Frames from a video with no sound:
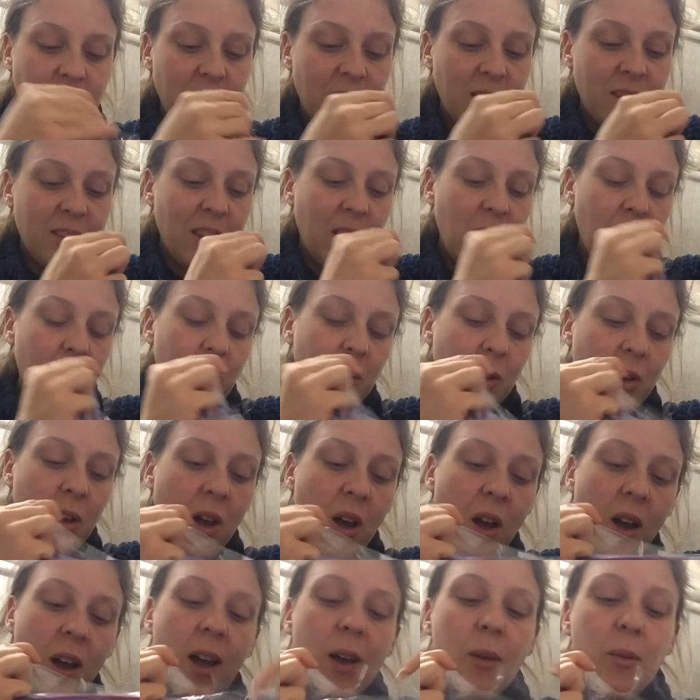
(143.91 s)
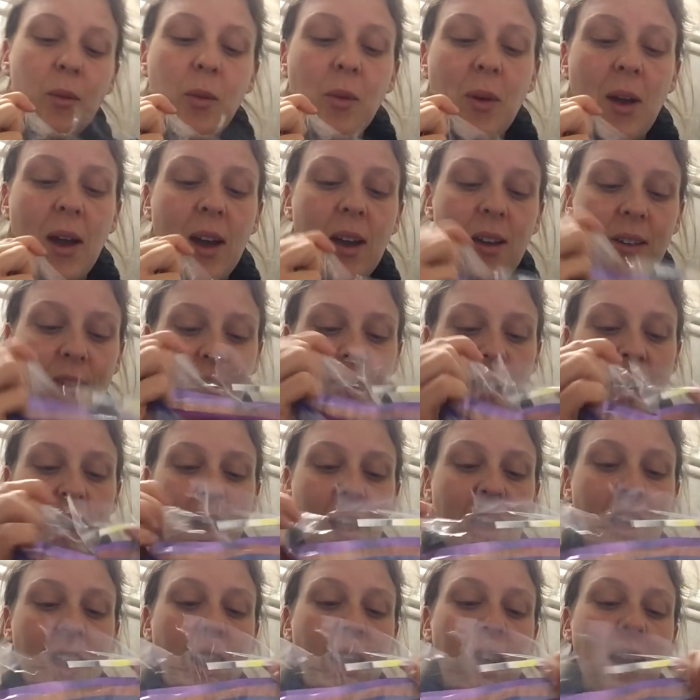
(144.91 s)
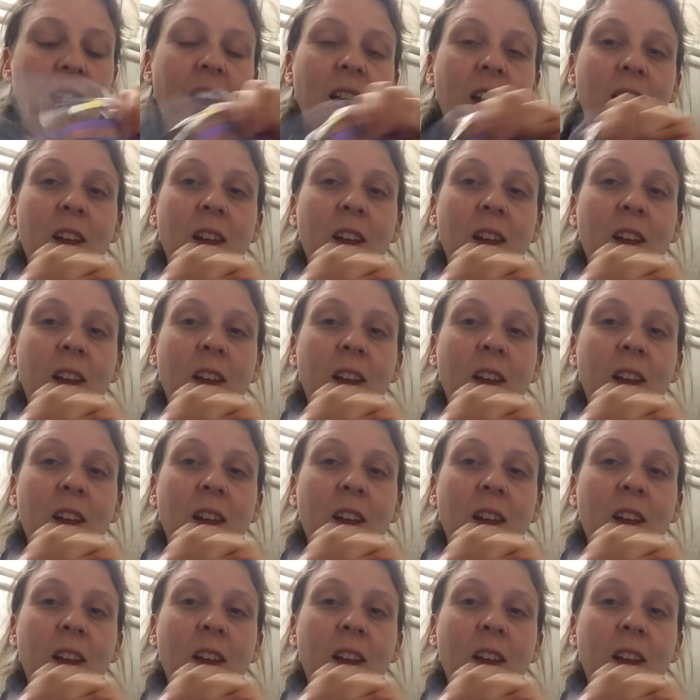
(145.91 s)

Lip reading: So Kyle will have a